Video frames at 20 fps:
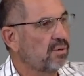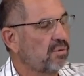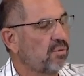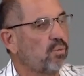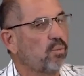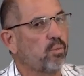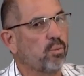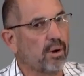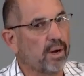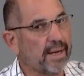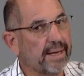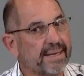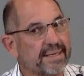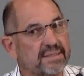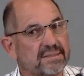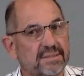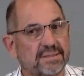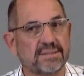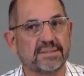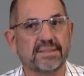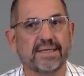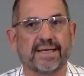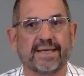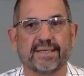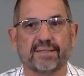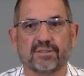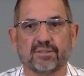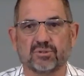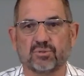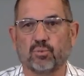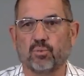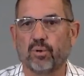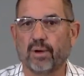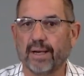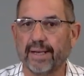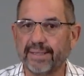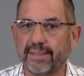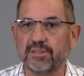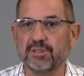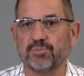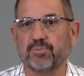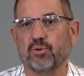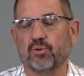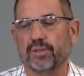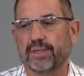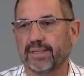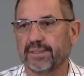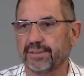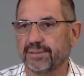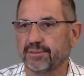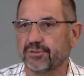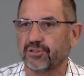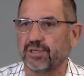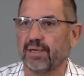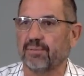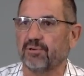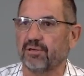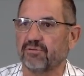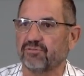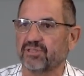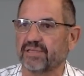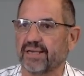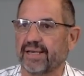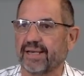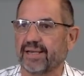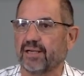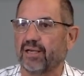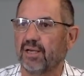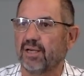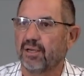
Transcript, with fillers: Why is it saying this? Why does Paul go to the trouble of saying,